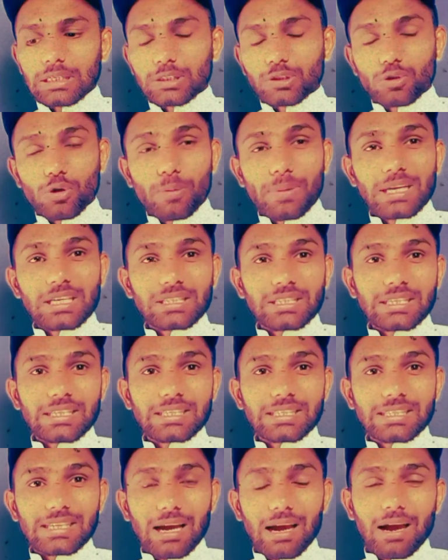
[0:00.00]
so many
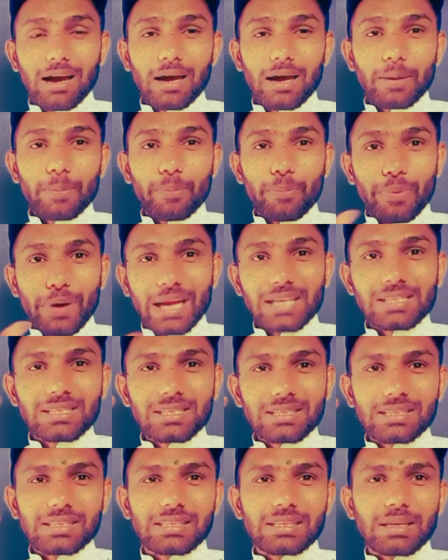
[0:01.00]
things are
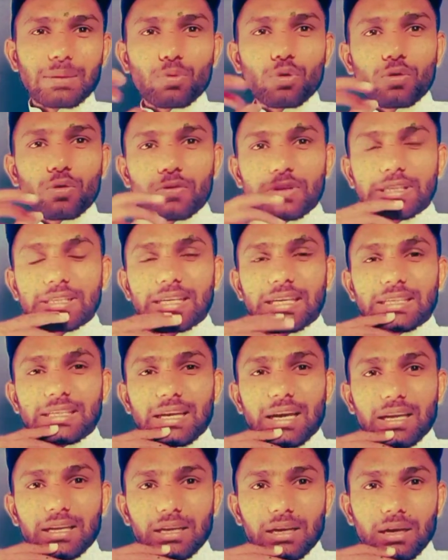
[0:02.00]
present in the movie that
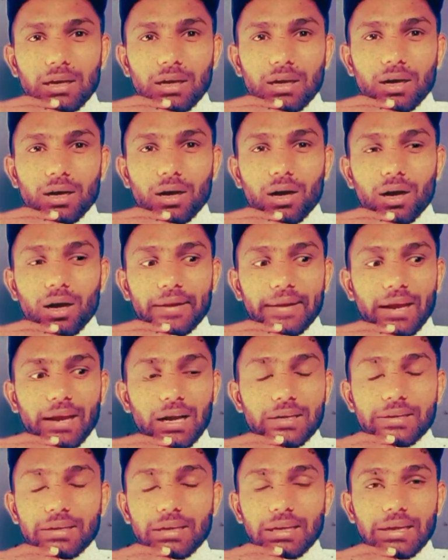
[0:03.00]
are
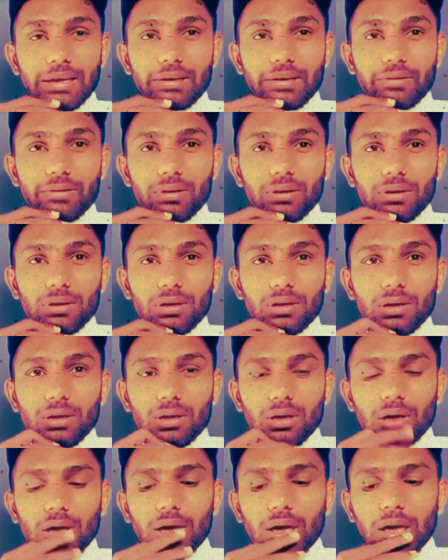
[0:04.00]
not clear.
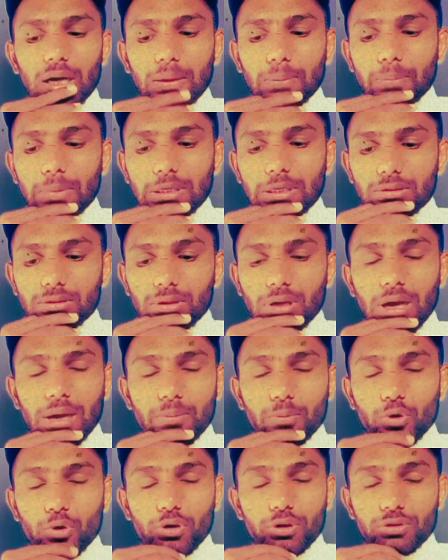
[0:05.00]
But
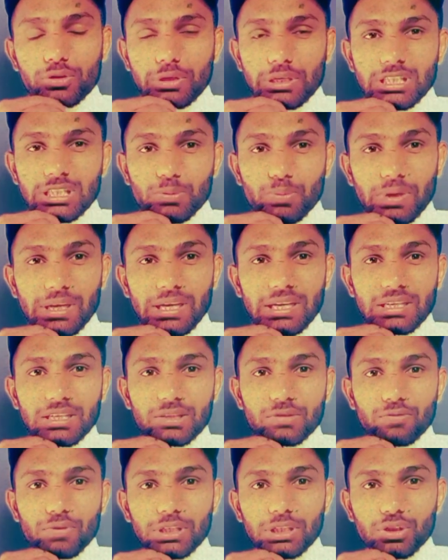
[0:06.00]
I'm going to explain
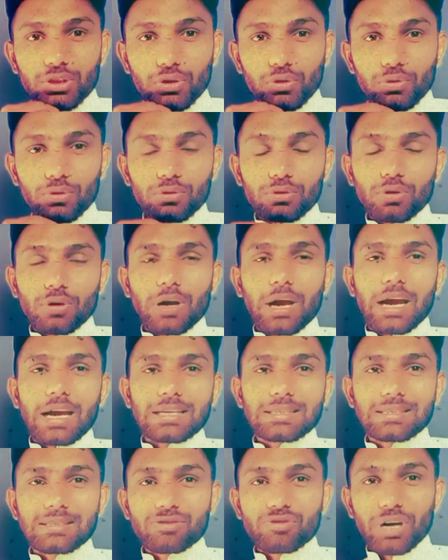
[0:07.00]
it with you. So
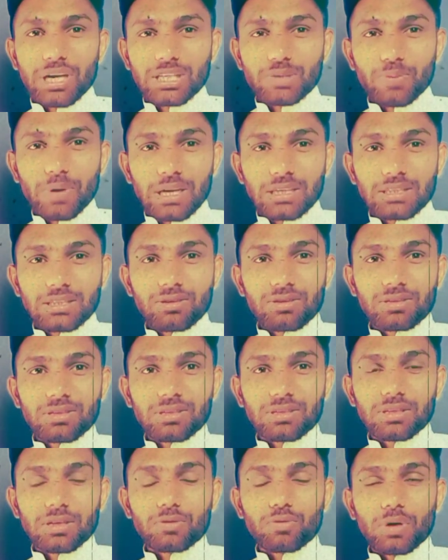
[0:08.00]
guys, Trespassers
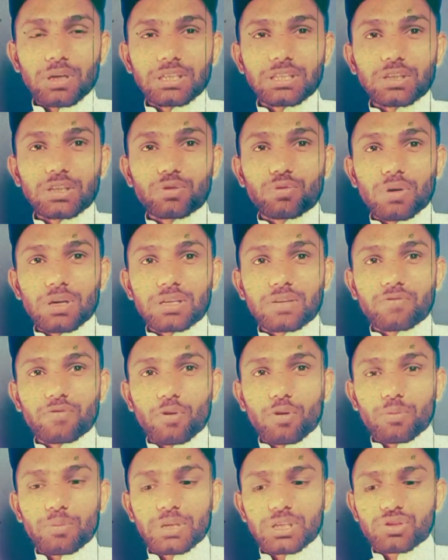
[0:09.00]
is a
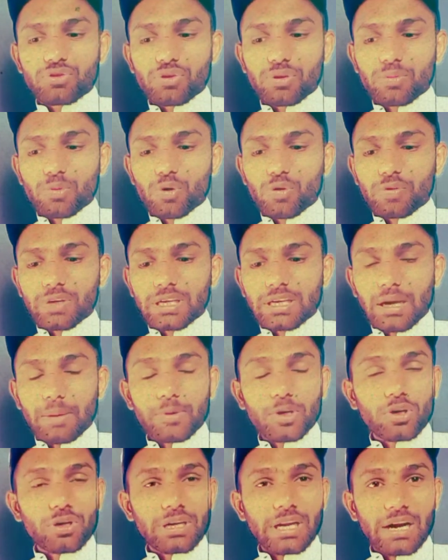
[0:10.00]
2024 mystery movie
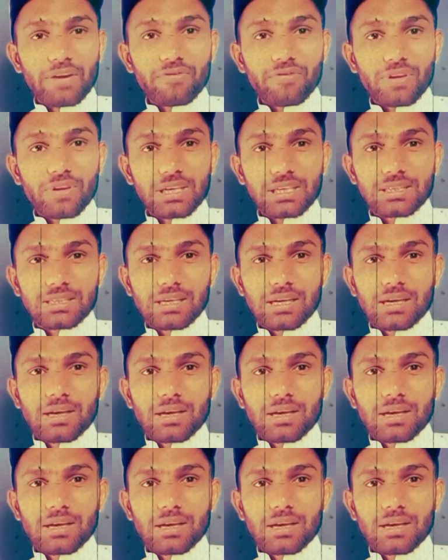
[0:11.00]
coming on Netflix.